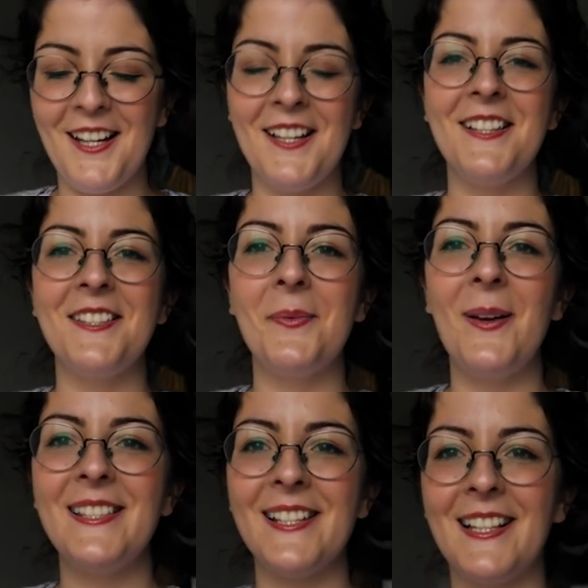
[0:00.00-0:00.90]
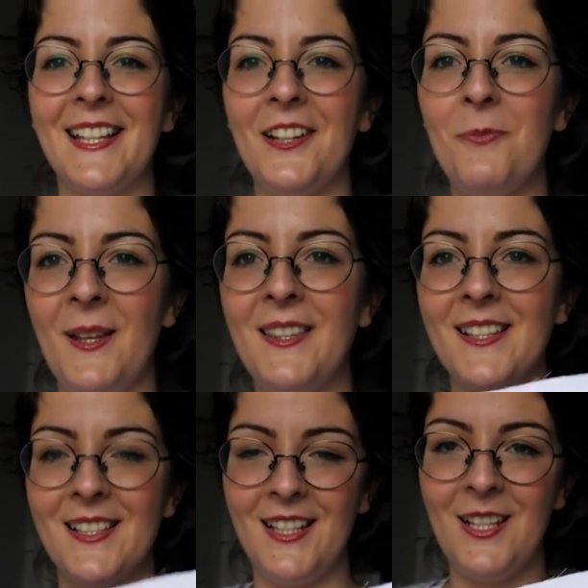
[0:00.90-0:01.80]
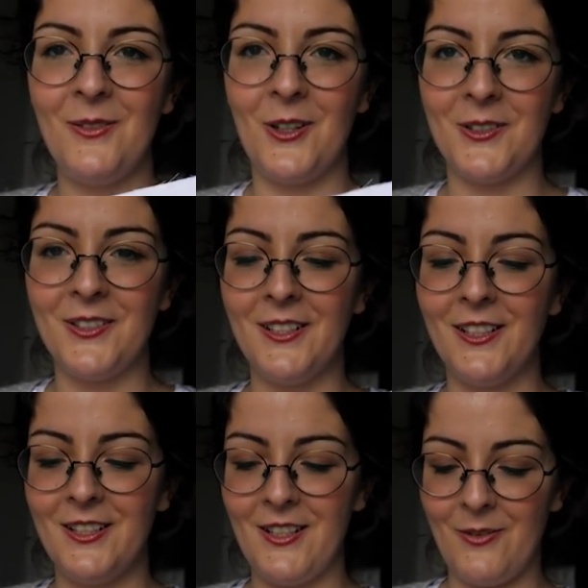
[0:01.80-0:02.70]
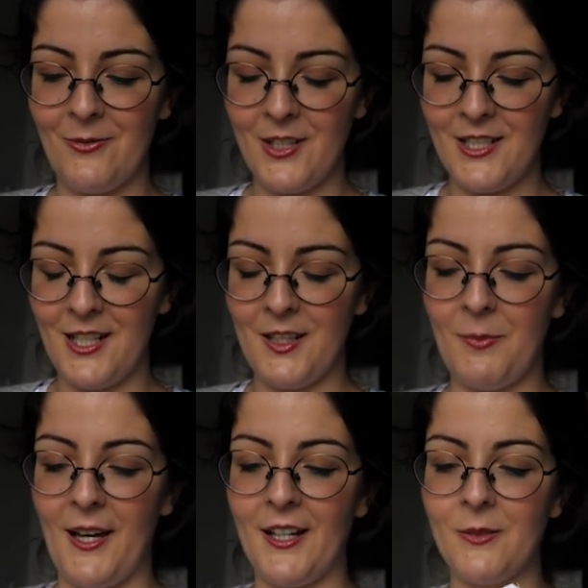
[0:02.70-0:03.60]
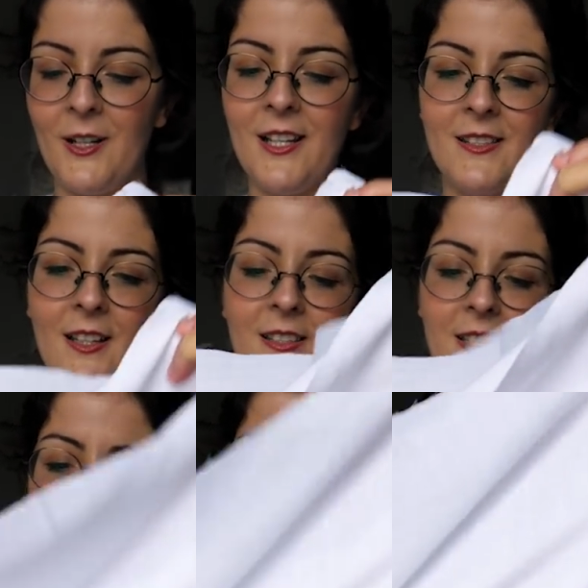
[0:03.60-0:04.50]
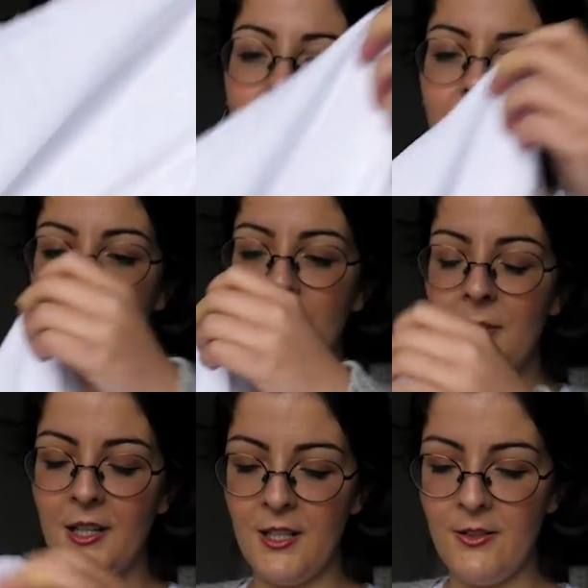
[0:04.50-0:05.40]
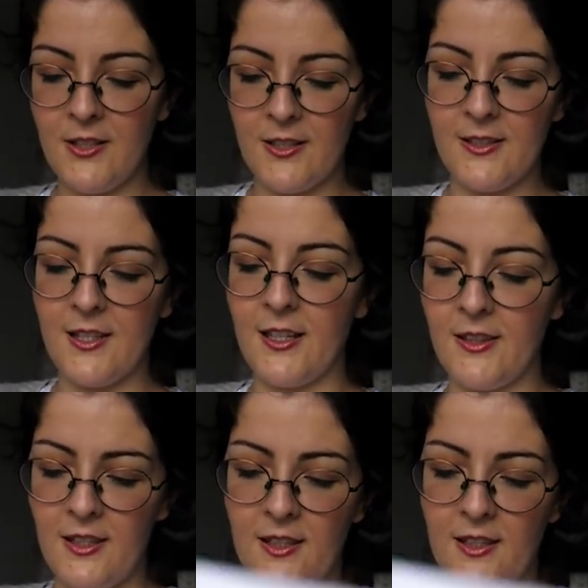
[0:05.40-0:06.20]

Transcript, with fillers: uh, so basically I've pinned the sleeve on to the front and the back, right sides together, but you might notice that